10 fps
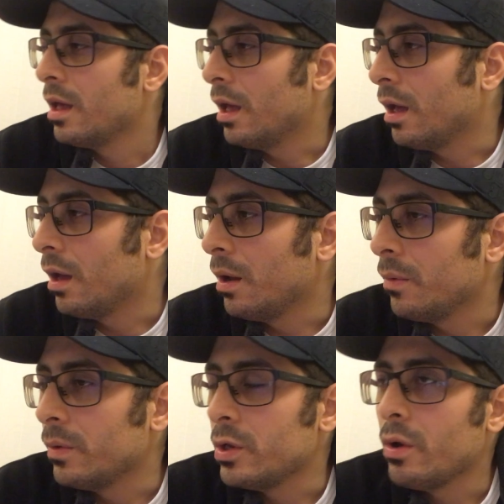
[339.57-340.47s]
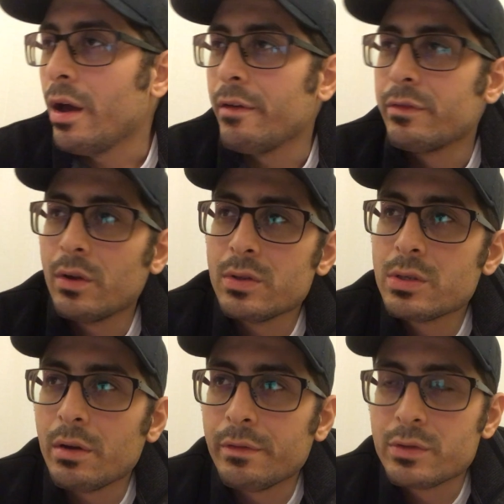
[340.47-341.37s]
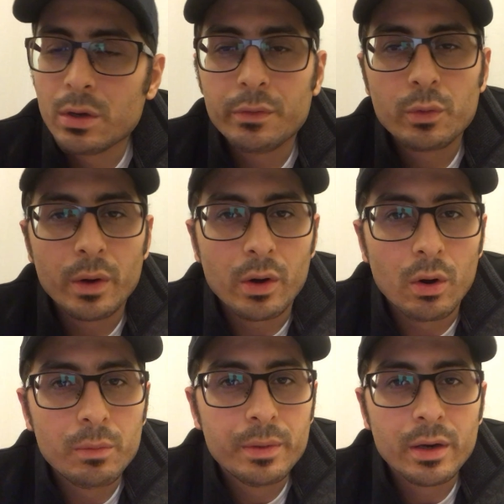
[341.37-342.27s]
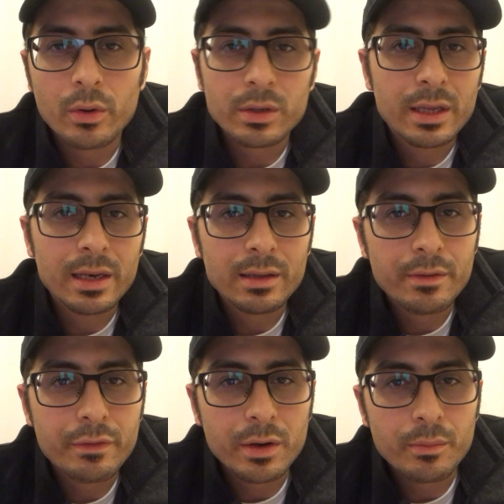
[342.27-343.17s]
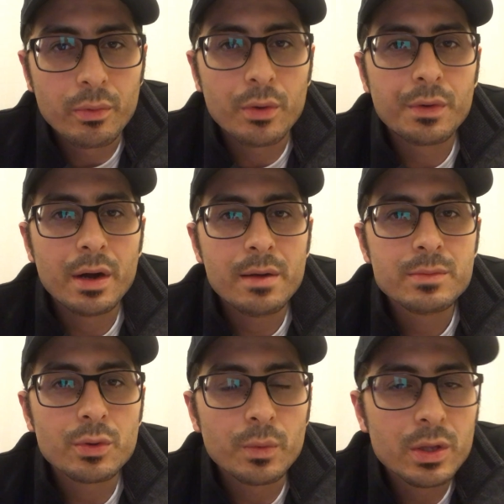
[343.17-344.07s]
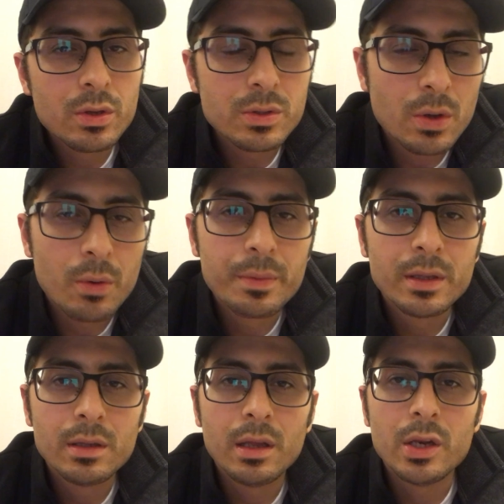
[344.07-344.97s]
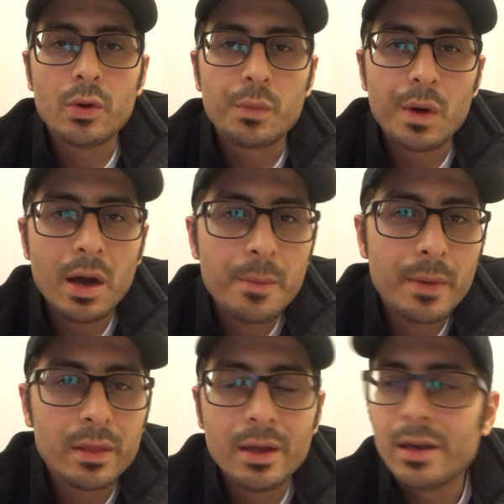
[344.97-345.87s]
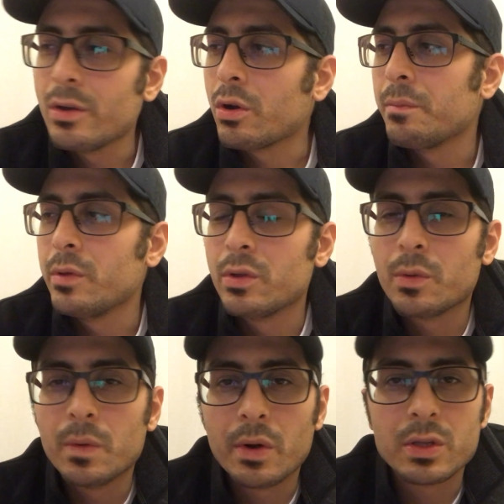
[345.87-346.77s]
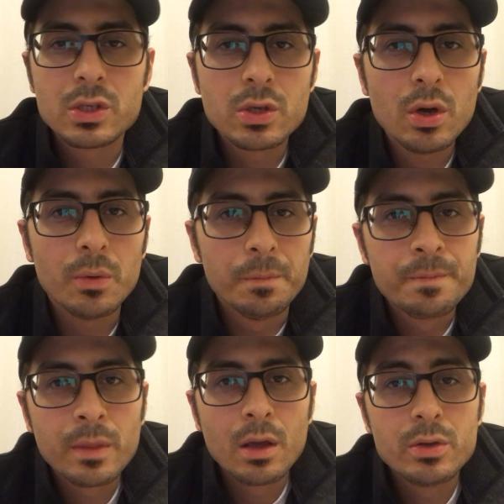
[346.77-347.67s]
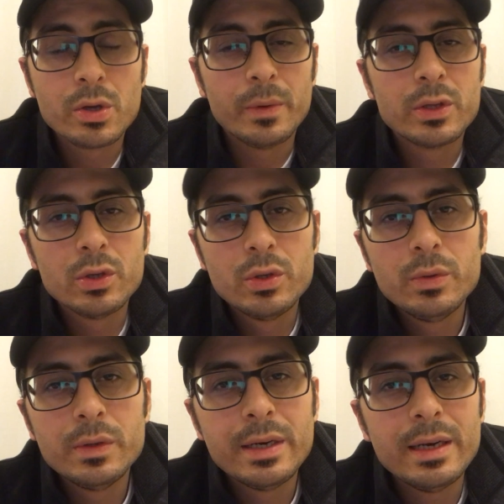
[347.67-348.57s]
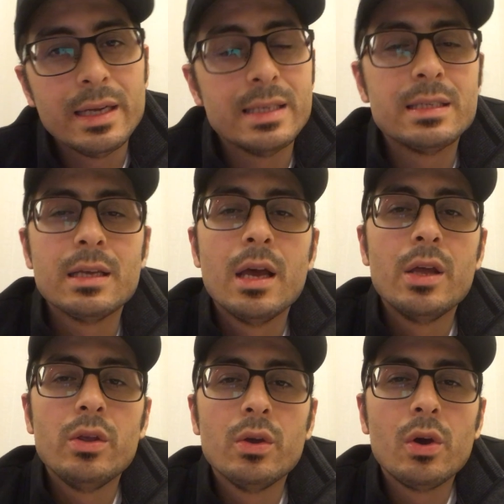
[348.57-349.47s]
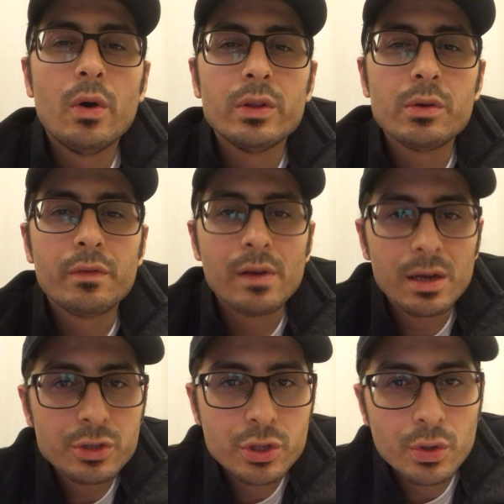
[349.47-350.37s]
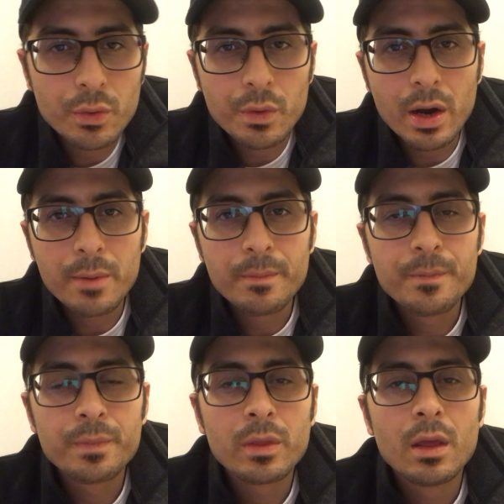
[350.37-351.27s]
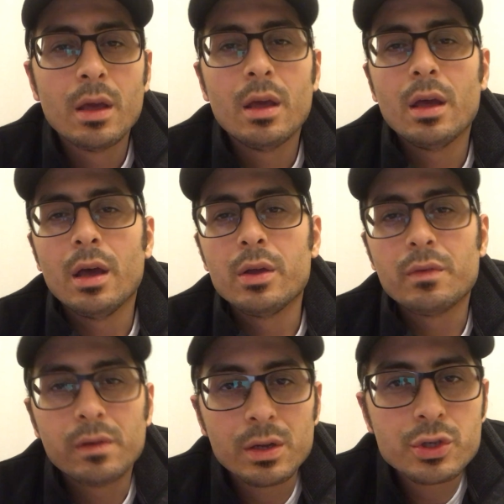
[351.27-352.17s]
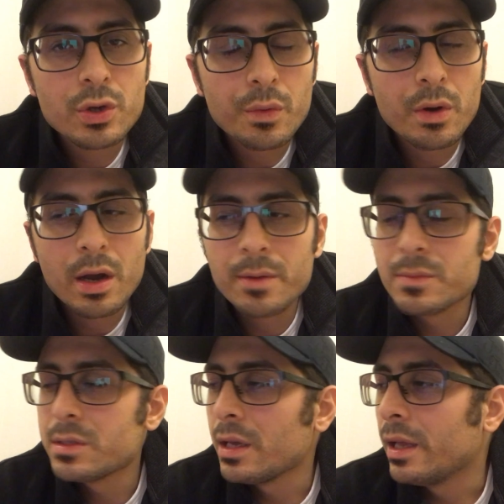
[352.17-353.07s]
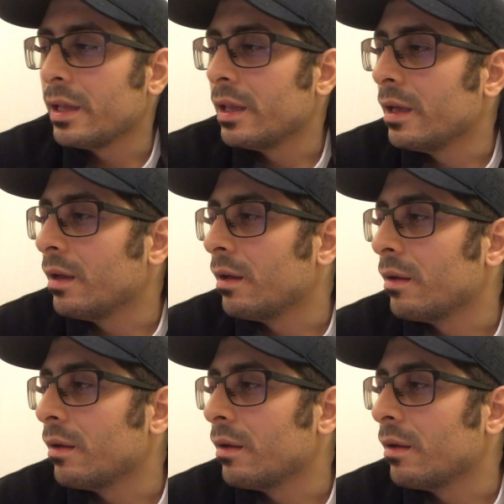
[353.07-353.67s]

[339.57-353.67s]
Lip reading: When you have tons of software open, or 10 different programs or windows open in your RAM, and then your computer would run slow. So what you do is you go and you flush your RAM, you flush your RAMs, and